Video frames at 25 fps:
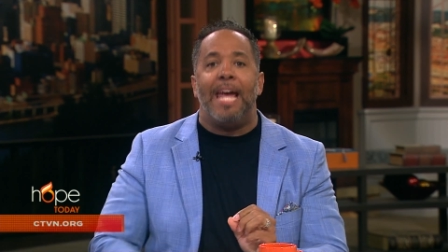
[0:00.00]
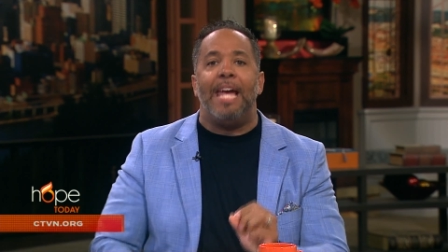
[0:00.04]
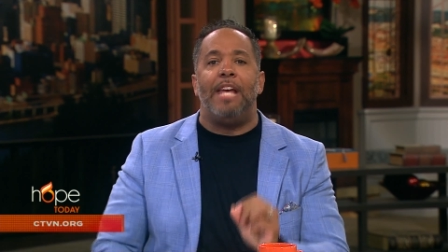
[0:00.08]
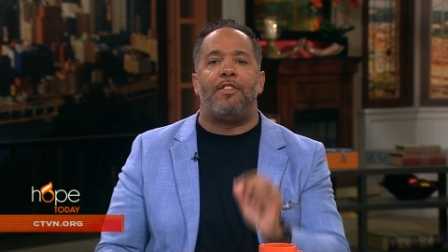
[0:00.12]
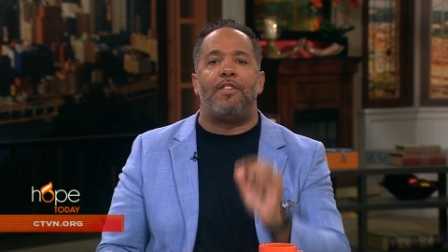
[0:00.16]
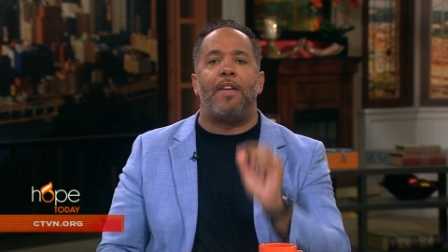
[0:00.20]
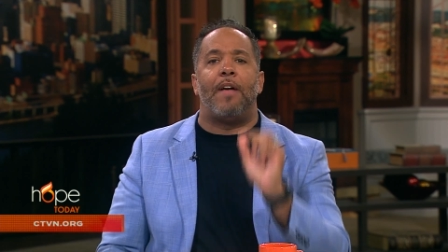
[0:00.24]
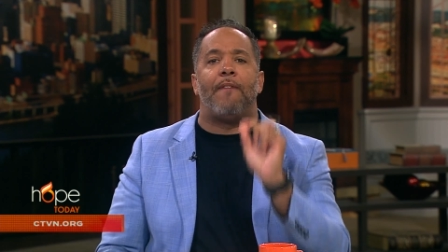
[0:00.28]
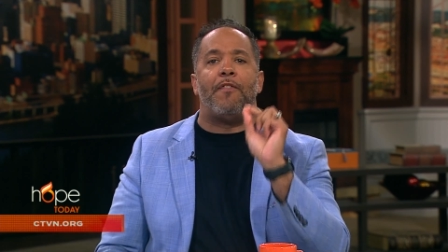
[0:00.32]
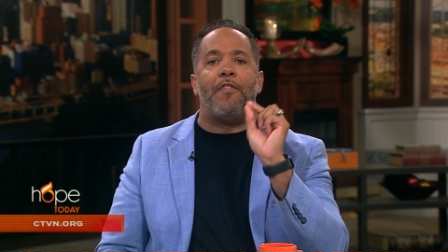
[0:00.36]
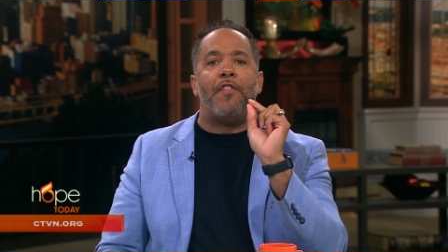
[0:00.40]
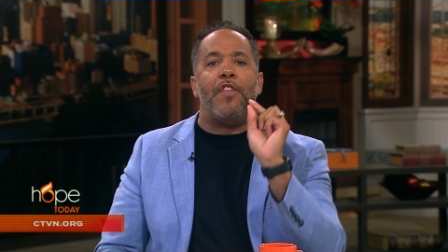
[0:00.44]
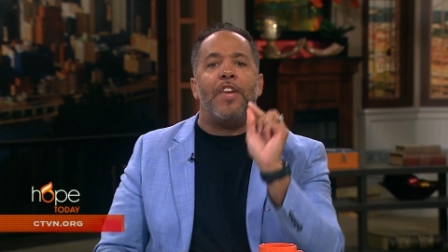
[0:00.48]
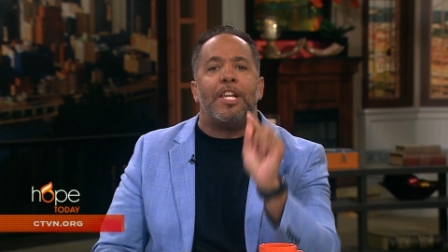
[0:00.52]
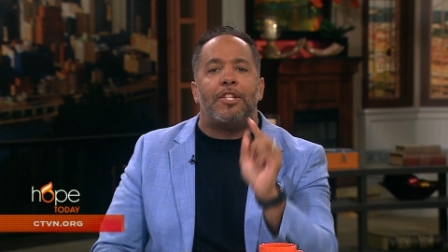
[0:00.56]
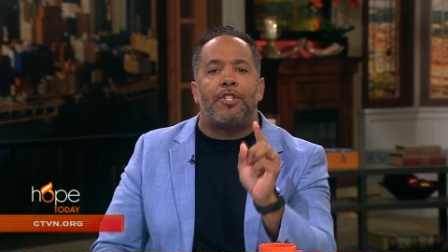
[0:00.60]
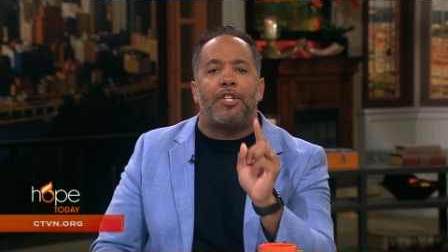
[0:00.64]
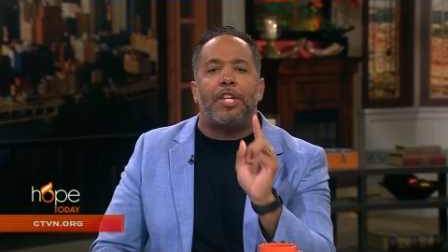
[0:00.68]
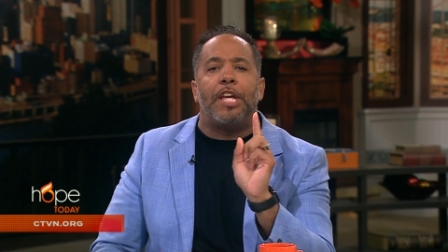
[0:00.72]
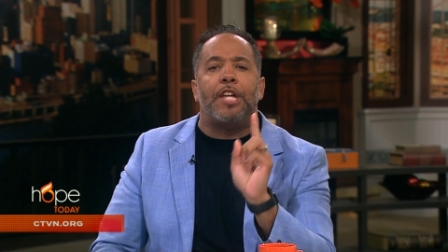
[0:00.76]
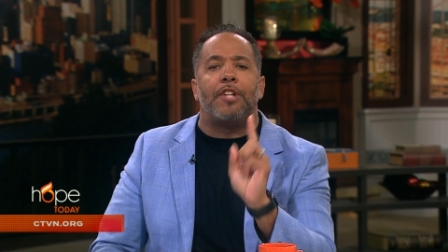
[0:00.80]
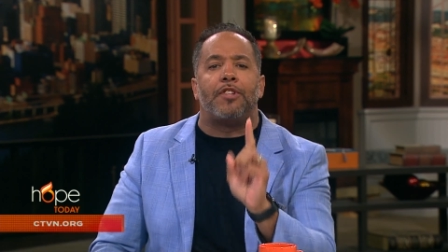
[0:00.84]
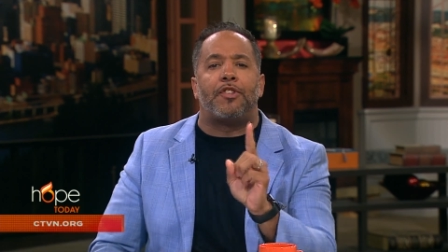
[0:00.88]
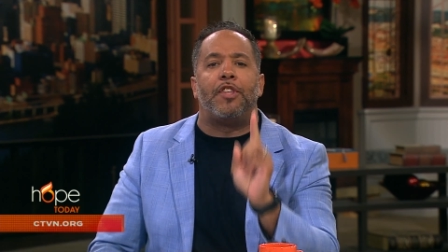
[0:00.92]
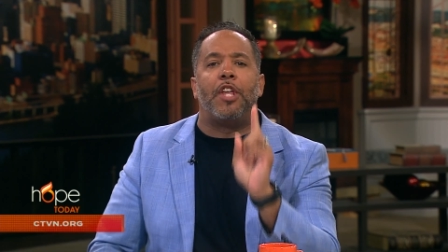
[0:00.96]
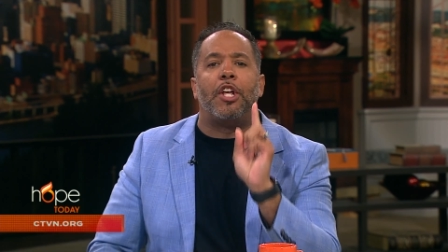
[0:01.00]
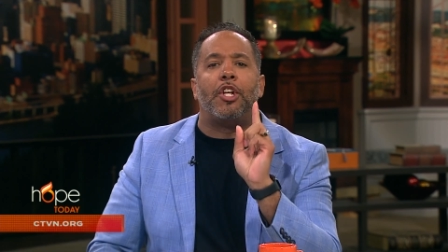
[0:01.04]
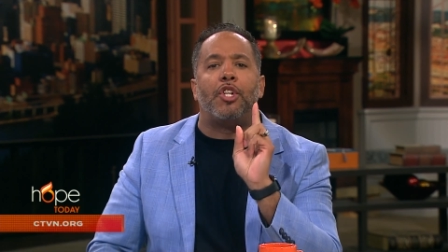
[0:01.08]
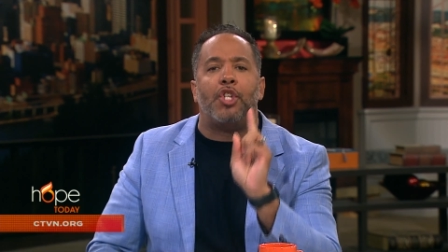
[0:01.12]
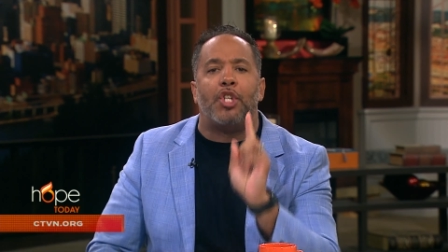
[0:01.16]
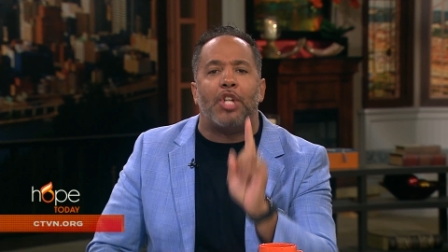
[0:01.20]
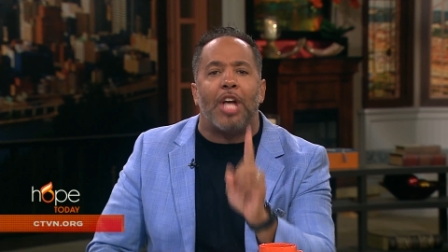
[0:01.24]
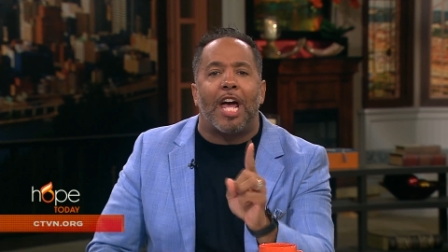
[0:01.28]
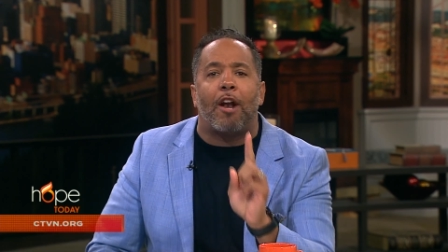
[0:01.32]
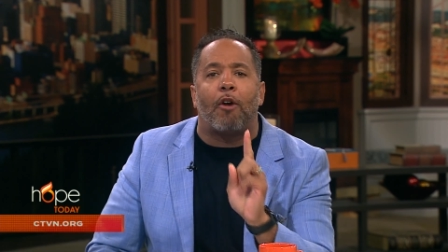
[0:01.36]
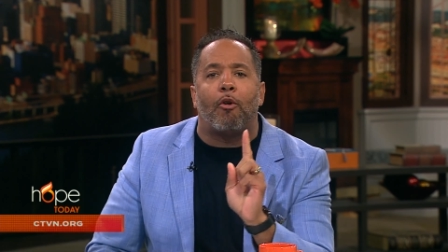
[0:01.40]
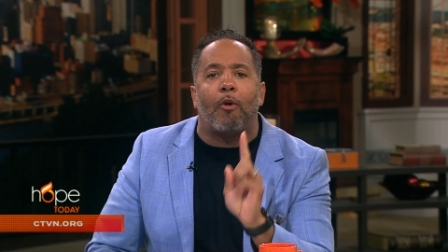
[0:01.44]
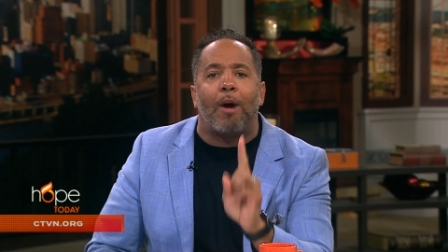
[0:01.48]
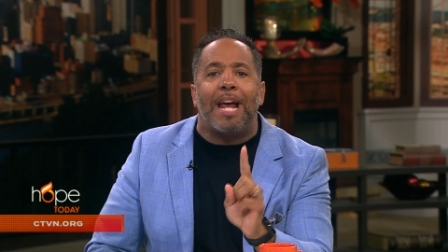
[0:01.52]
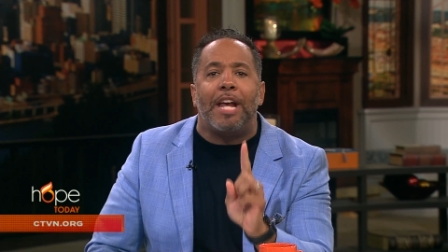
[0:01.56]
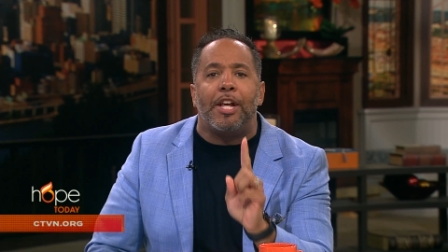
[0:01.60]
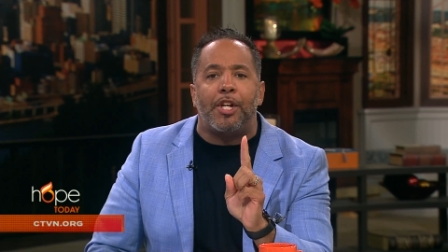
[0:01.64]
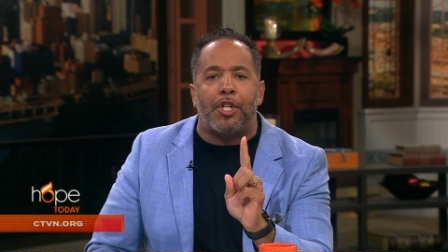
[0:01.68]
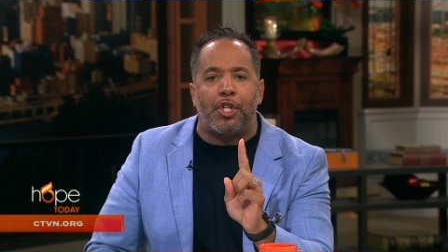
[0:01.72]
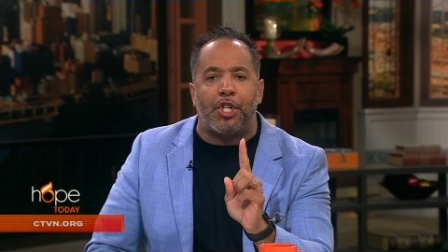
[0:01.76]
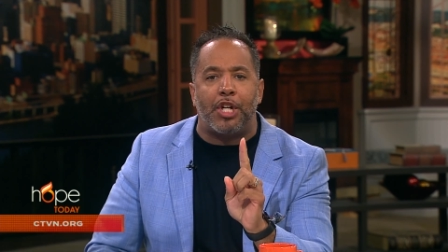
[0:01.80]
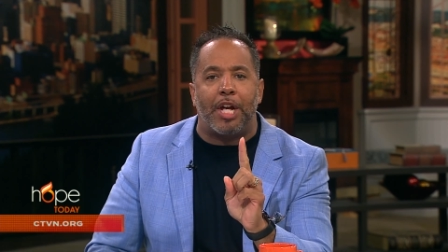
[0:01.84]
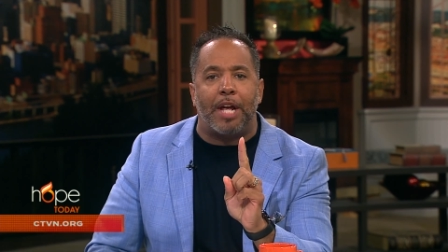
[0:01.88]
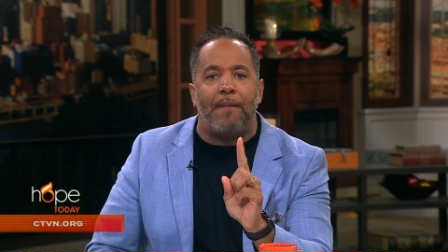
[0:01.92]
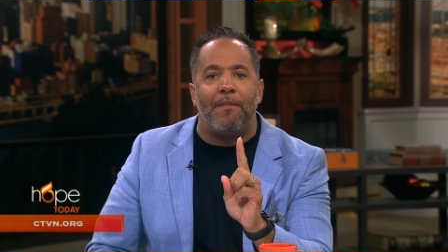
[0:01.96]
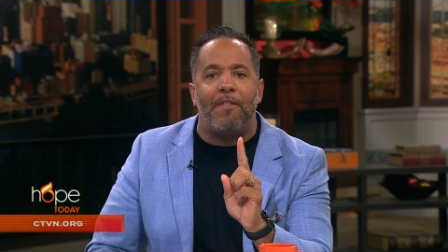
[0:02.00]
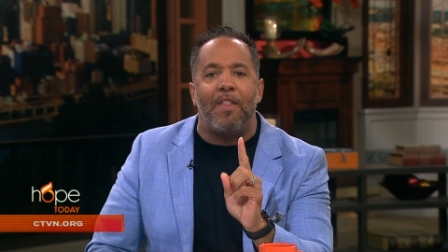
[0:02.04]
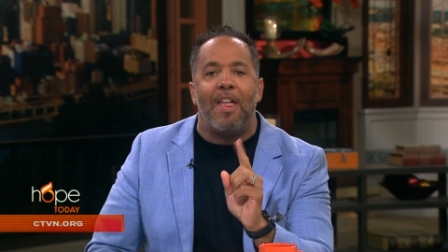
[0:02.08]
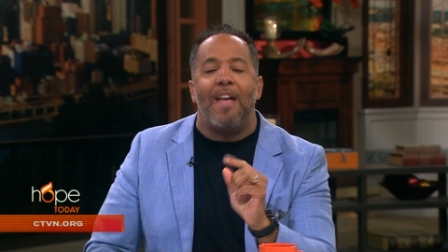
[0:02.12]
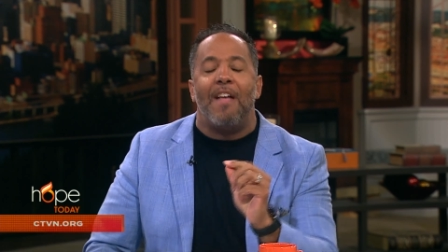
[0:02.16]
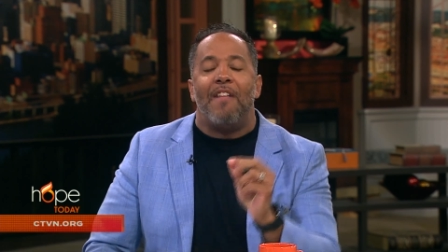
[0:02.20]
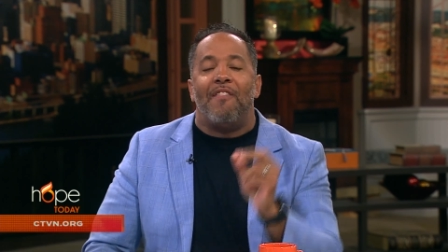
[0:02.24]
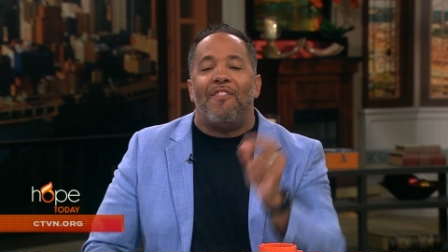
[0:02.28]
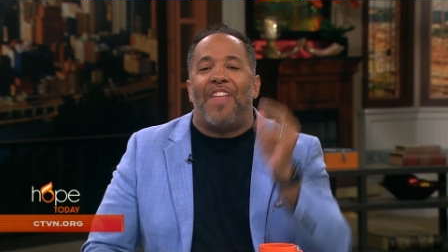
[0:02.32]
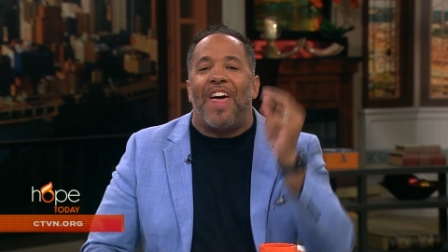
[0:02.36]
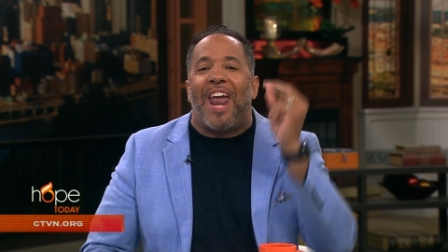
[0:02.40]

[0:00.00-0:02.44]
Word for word: He said, This is the generation